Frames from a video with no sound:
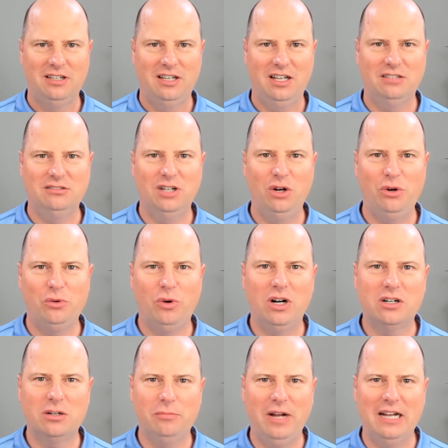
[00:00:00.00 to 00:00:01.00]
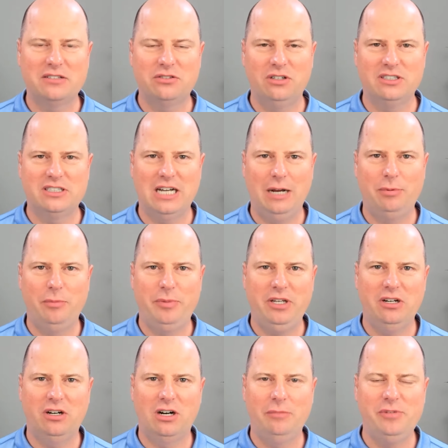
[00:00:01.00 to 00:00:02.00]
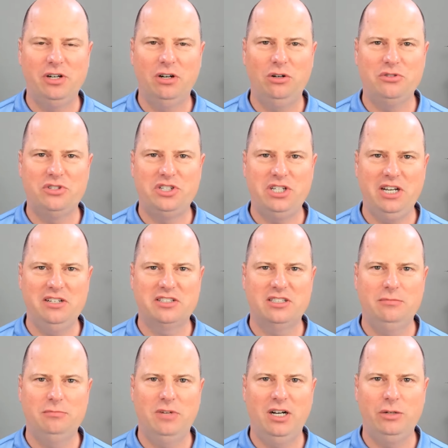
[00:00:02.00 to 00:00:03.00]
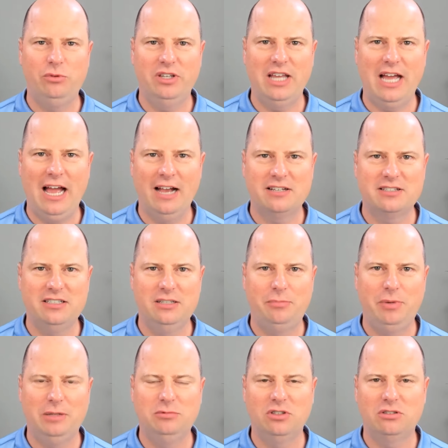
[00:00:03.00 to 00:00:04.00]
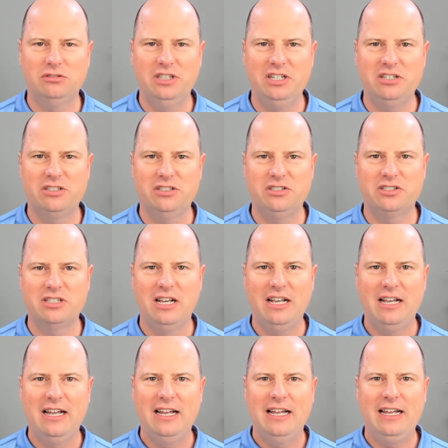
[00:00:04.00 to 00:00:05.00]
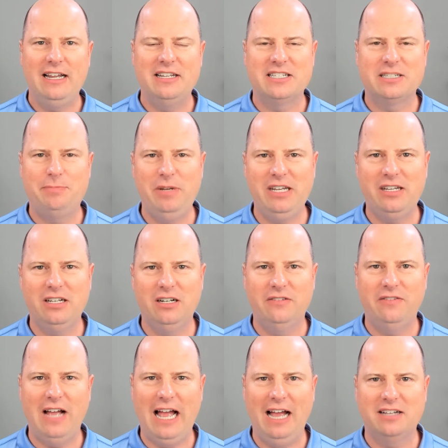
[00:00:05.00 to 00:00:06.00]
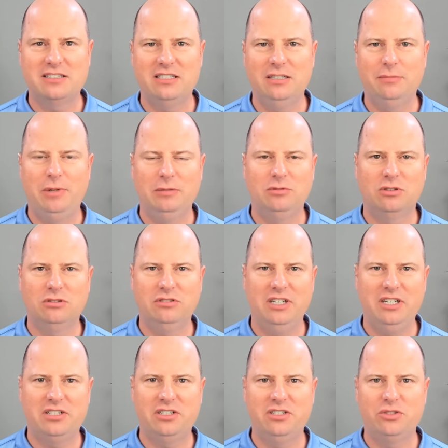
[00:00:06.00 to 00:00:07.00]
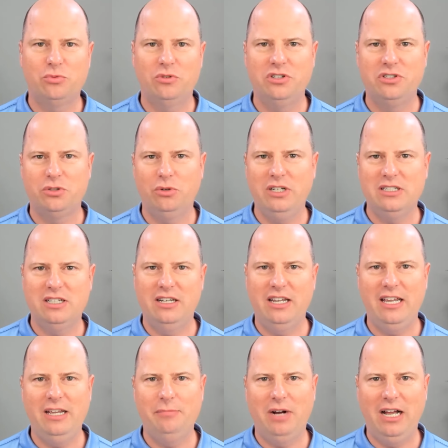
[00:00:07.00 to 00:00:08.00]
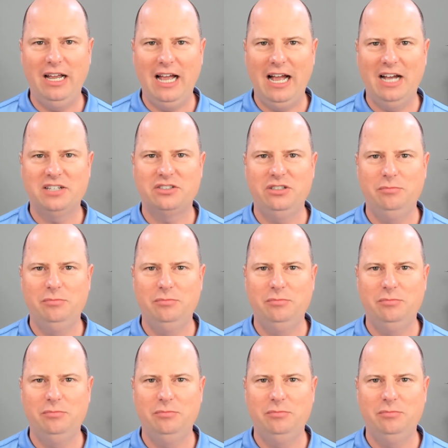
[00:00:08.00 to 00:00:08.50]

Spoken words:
Hello, and welcome back to On Top of PR. I'm your host, Jason Mudd with Axia Public Relations. And speaking of Axia Public Relations, we're joined today by Ashley